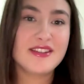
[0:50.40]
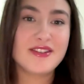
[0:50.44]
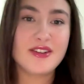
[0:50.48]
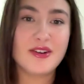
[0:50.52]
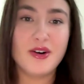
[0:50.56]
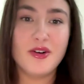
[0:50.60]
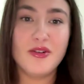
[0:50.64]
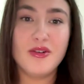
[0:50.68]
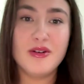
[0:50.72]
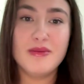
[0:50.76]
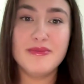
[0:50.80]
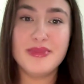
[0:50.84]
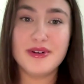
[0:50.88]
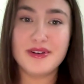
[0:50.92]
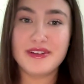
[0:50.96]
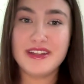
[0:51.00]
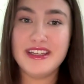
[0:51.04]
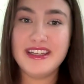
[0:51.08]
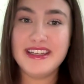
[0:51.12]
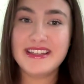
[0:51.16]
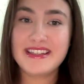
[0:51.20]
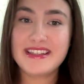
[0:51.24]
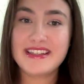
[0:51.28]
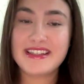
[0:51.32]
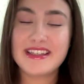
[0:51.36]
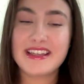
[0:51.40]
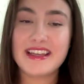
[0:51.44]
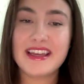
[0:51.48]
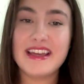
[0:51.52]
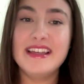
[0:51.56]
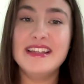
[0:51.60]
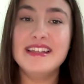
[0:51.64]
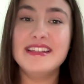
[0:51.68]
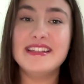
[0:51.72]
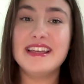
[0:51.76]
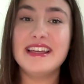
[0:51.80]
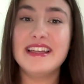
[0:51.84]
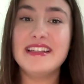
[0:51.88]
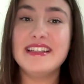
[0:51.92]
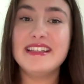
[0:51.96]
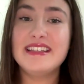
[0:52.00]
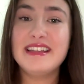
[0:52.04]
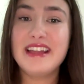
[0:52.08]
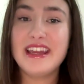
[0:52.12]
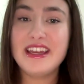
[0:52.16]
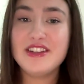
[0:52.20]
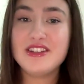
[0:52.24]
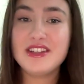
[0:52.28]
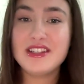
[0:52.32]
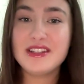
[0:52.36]
So, Bernice is a
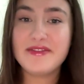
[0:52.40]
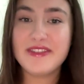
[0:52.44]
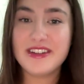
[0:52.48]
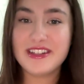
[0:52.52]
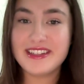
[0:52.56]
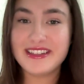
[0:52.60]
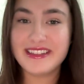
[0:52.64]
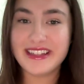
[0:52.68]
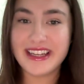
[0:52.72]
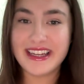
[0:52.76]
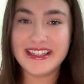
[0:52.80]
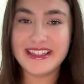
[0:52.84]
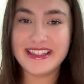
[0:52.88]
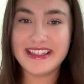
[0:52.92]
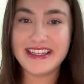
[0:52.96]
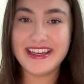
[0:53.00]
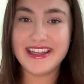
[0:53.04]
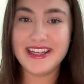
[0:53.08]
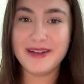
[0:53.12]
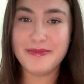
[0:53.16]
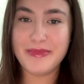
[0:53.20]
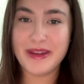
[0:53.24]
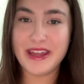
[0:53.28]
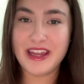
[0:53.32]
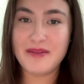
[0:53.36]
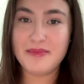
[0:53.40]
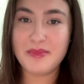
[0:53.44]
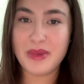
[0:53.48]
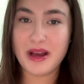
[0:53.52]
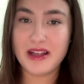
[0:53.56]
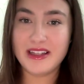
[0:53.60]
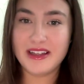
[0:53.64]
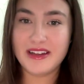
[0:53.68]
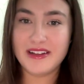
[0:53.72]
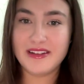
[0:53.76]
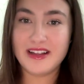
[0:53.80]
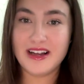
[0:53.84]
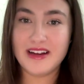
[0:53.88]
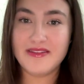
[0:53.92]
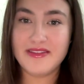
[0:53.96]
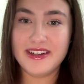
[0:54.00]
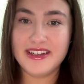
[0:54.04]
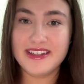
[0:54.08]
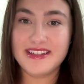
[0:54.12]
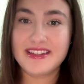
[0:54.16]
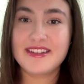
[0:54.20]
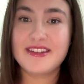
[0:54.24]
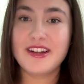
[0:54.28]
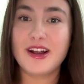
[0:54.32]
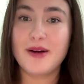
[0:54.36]
tenacious vigilante in a pink
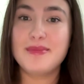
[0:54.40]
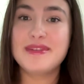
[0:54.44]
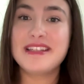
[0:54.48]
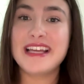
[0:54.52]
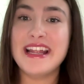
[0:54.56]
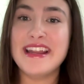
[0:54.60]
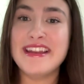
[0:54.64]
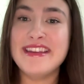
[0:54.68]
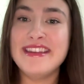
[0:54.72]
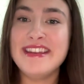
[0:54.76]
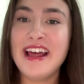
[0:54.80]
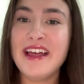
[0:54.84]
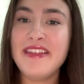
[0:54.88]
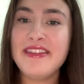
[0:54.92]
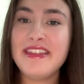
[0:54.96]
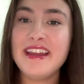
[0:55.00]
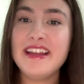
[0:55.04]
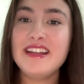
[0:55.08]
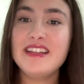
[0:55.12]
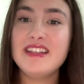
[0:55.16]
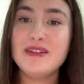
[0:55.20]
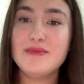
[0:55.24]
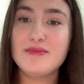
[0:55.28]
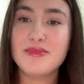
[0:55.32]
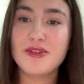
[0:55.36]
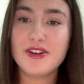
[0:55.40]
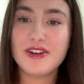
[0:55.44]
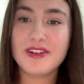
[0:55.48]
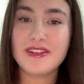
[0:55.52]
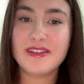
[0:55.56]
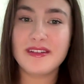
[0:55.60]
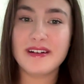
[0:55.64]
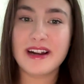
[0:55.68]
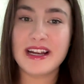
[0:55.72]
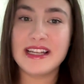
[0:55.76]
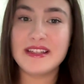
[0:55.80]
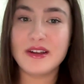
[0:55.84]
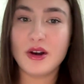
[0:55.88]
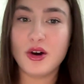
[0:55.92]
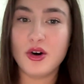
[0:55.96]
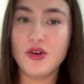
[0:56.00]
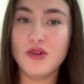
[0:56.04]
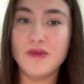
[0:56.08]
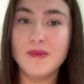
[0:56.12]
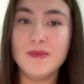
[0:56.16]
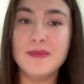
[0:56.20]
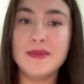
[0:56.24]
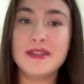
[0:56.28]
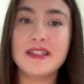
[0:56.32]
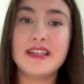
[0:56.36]
balaclava, stops at nothing to burglarize
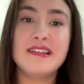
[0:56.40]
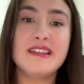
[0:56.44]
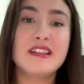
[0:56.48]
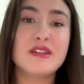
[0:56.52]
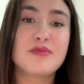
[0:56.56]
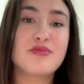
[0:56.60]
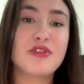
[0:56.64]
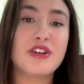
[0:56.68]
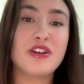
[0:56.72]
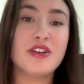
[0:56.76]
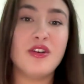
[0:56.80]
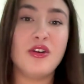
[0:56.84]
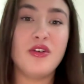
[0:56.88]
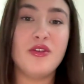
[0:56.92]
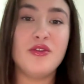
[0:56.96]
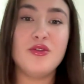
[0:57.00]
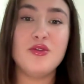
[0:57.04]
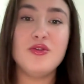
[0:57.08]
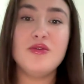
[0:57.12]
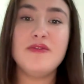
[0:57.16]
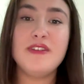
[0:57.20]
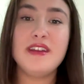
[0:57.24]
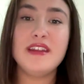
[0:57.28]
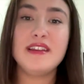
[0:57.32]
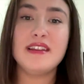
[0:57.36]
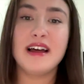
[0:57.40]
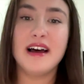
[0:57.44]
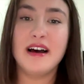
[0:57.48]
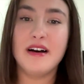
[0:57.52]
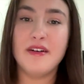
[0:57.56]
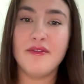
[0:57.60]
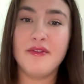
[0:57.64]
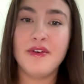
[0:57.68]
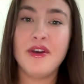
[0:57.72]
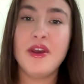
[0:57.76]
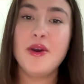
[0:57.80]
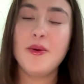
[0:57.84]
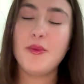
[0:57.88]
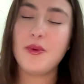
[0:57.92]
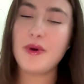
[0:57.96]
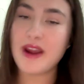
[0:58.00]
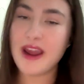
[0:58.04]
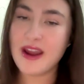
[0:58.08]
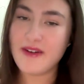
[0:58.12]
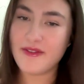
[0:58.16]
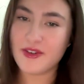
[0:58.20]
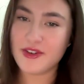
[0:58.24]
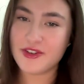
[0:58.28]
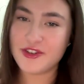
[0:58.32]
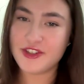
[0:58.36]
homes and sprinkle goofy love
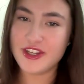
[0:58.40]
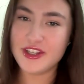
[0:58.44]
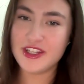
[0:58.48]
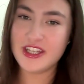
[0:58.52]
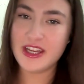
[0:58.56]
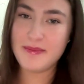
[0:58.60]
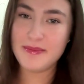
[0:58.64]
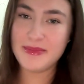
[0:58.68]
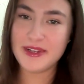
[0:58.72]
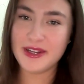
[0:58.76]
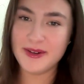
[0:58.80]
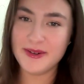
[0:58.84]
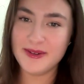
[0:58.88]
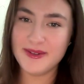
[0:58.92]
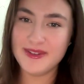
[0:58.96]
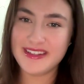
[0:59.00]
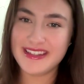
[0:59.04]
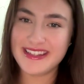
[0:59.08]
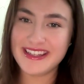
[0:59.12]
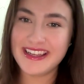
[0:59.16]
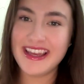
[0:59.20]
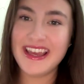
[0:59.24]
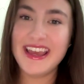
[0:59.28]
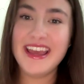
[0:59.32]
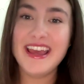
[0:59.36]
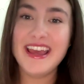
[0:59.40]
wherever she tiptoes,